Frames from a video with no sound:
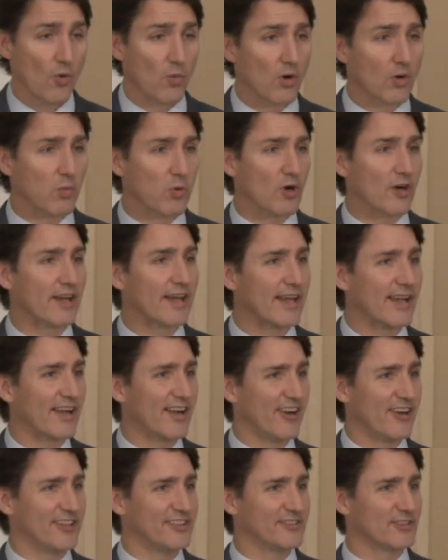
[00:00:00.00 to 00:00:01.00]
We're
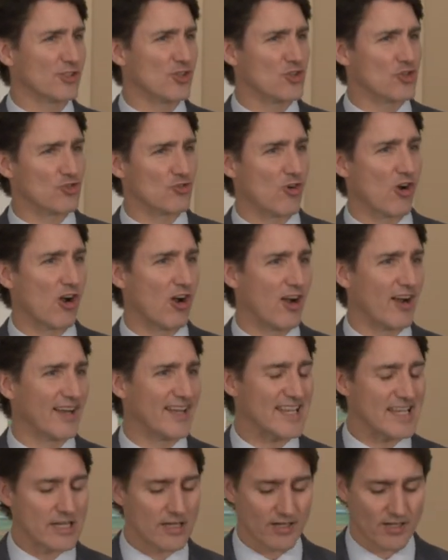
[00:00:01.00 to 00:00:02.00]
working on
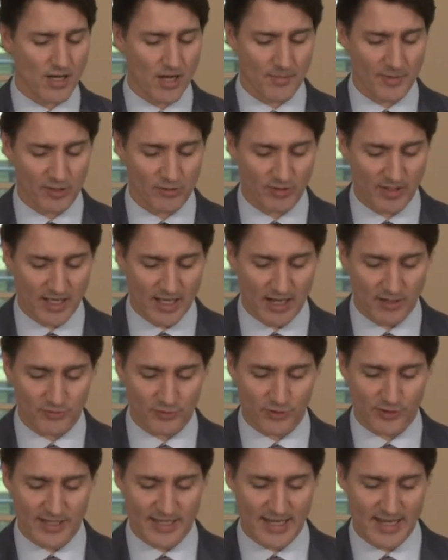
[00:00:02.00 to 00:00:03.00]
strong economic
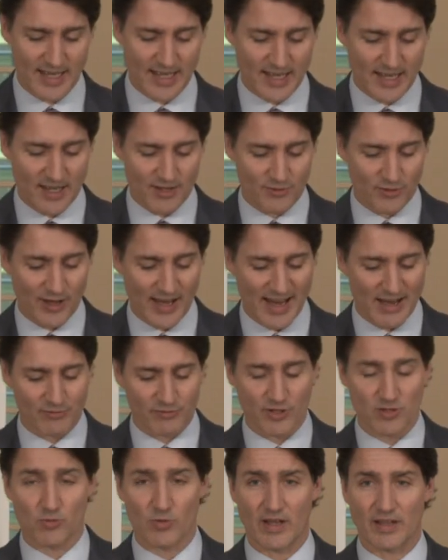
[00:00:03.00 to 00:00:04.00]
recovery for
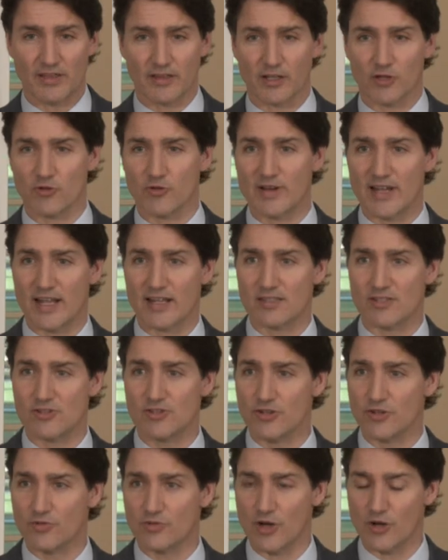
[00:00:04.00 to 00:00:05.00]
everyone that
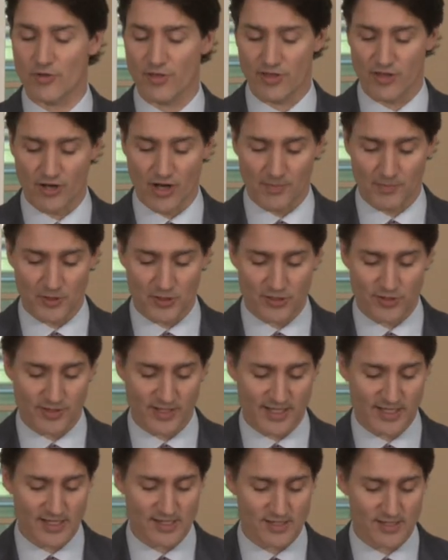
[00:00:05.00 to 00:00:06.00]
creates new growth and
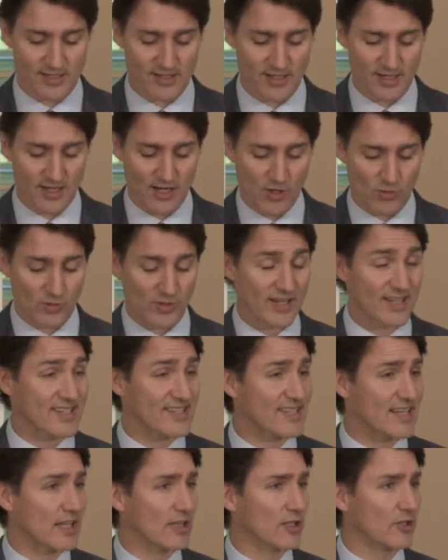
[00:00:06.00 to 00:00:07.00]
opportunities. We're
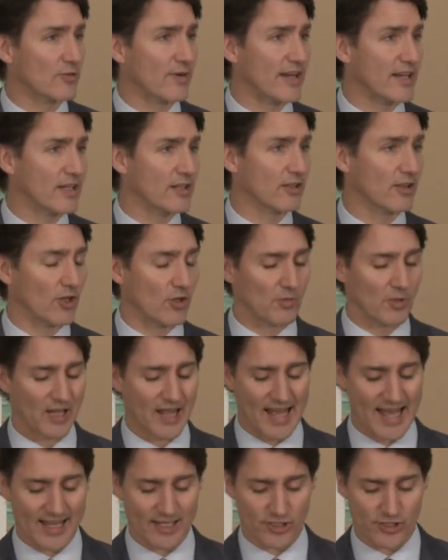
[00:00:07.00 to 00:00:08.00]
accelerating
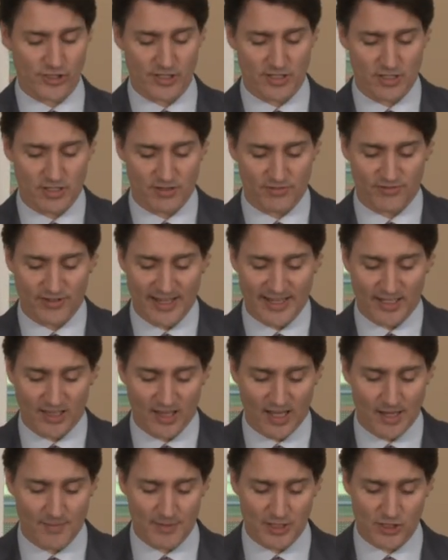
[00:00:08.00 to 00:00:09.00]
global action to fight
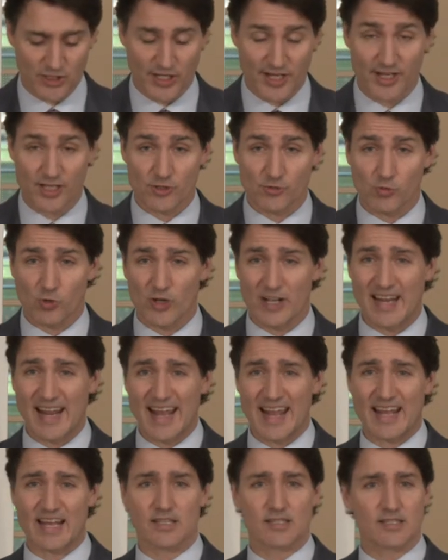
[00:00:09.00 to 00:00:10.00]
climate change. We're
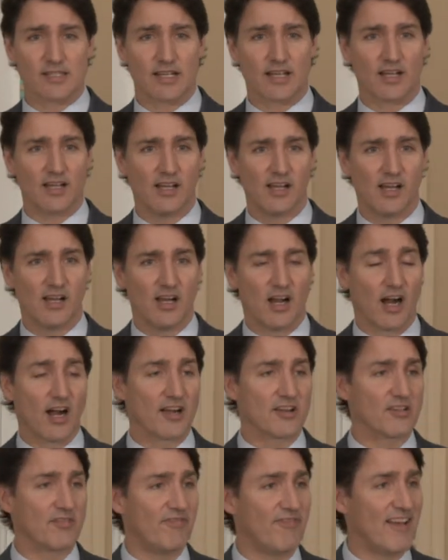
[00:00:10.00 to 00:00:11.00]
enhancing
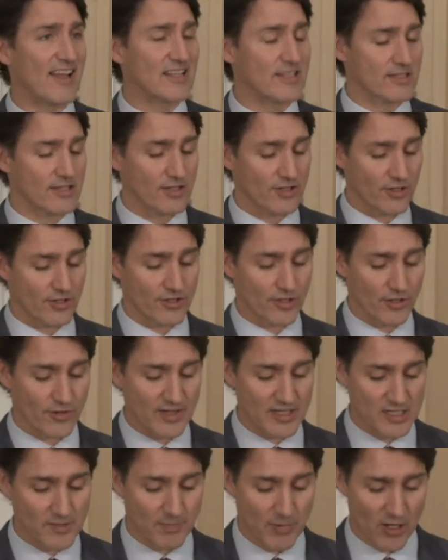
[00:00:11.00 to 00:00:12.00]
our defense and
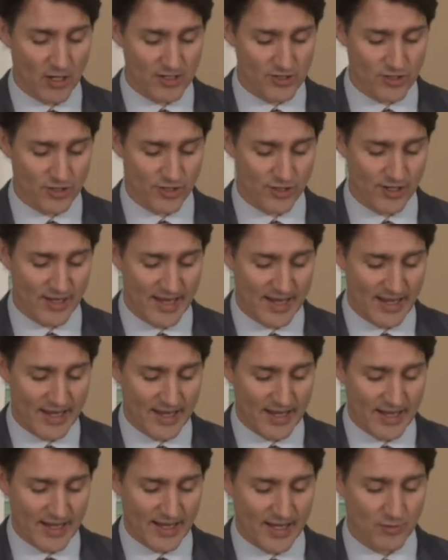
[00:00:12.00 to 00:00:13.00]
deterrence posture,
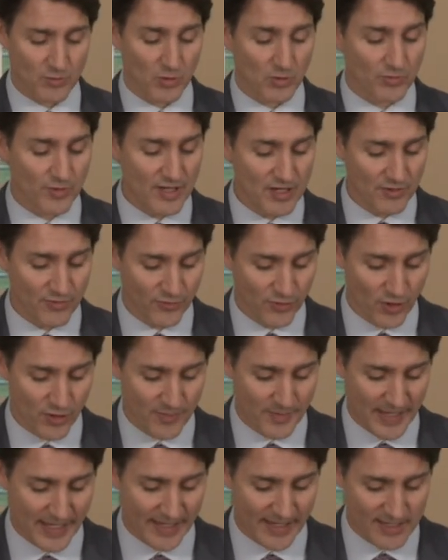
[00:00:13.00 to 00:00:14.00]
and we're
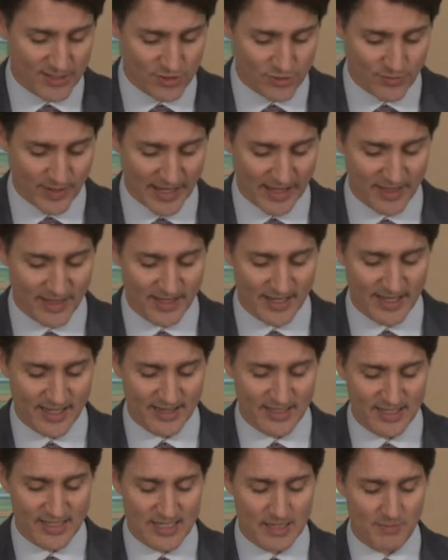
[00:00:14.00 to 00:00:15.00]
reaffirming and
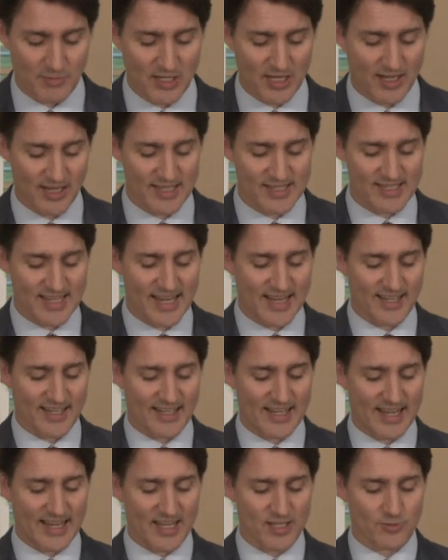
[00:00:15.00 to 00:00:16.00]
strengthening the deep ties
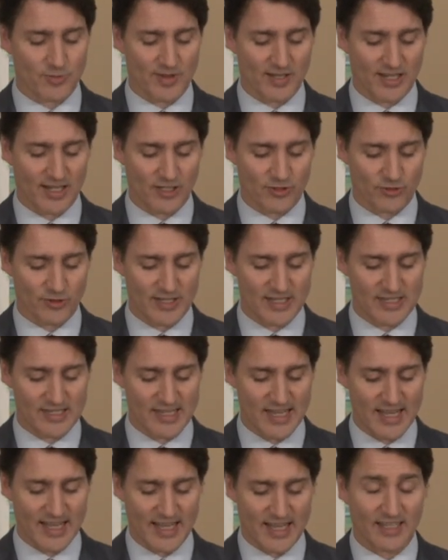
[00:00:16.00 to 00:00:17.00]
Canada has with
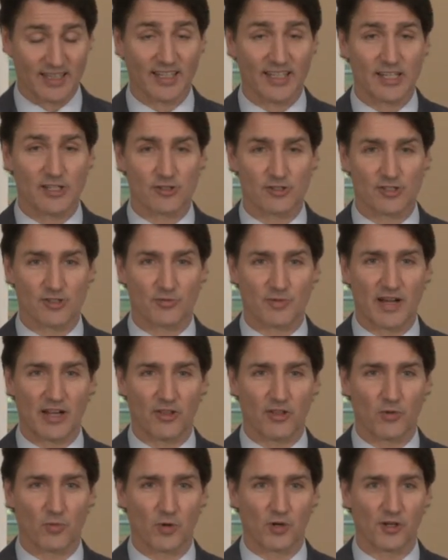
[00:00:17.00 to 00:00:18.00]
countries and leaders
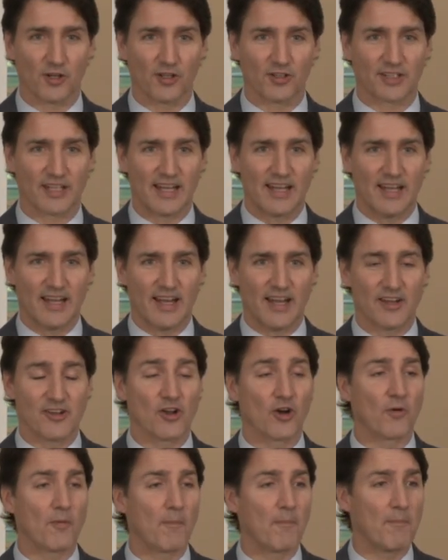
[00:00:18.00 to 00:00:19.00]
around the world. And
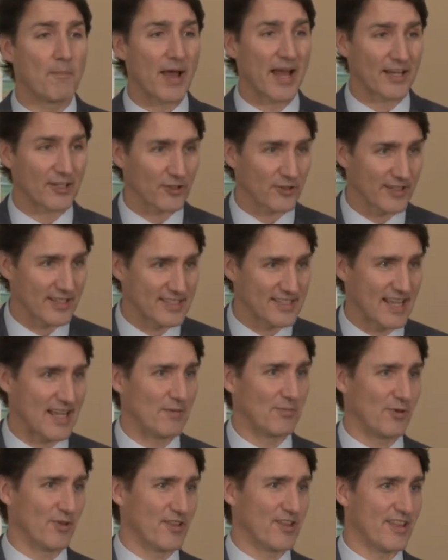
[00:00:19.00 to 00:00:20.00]
no better
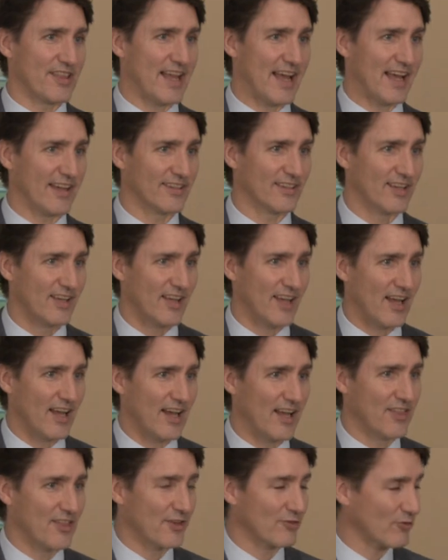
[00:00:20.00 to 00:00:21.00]
example than that,
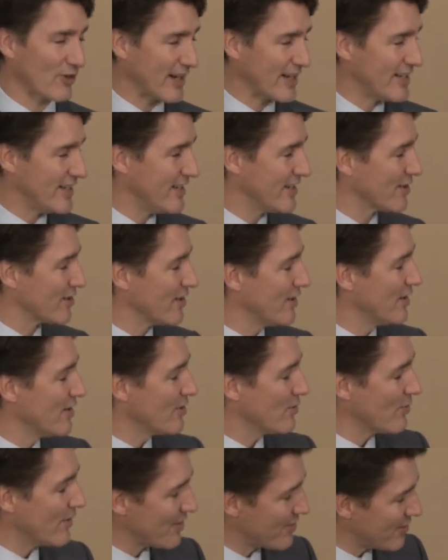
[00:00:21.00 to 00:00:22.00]
uh, than right here
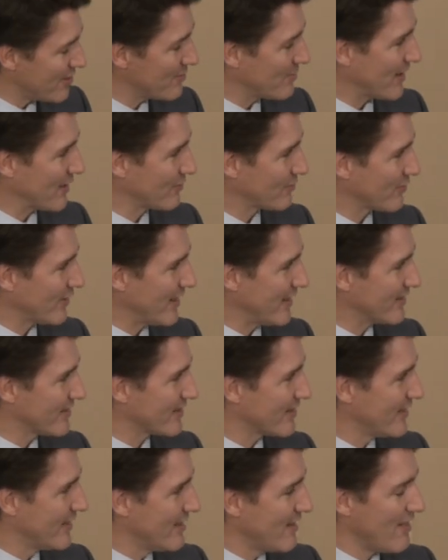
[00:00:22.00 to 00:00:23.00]
with you, my
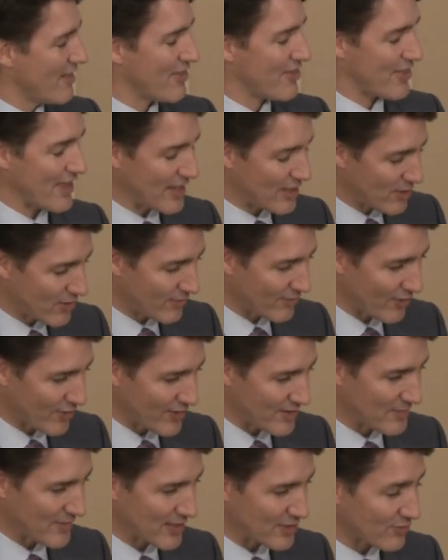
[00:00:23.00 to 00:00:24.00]
friend. Thank you
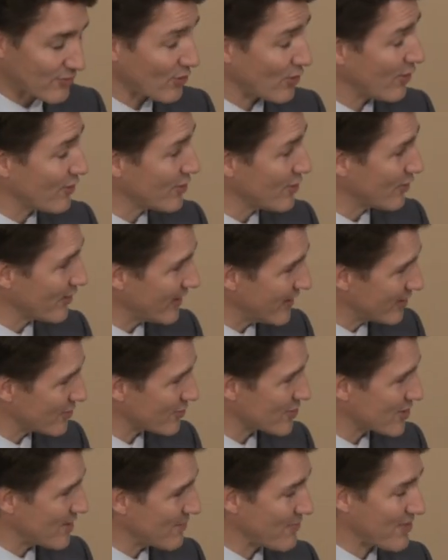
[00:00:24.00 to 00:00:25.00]
very much for all your
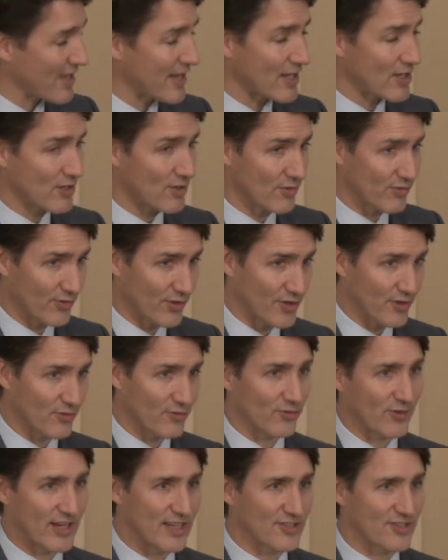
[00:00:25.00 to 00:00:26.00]
leadership. Thank you for your
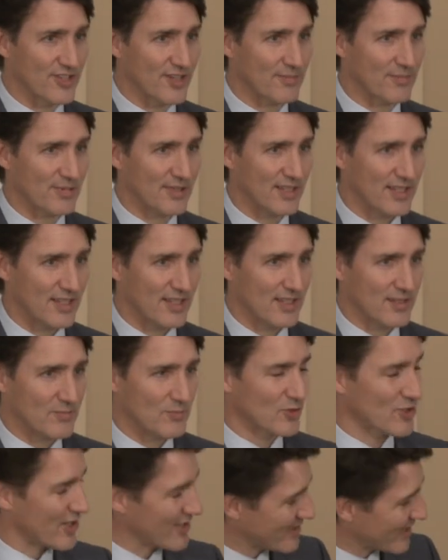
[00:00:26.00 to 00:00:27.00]
friendship.
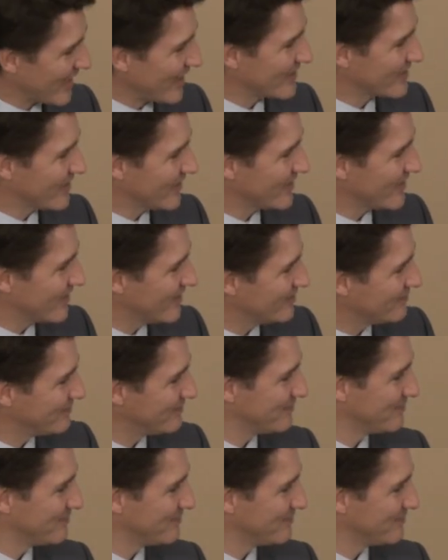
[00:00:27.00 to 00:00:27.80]
Muchas gracias.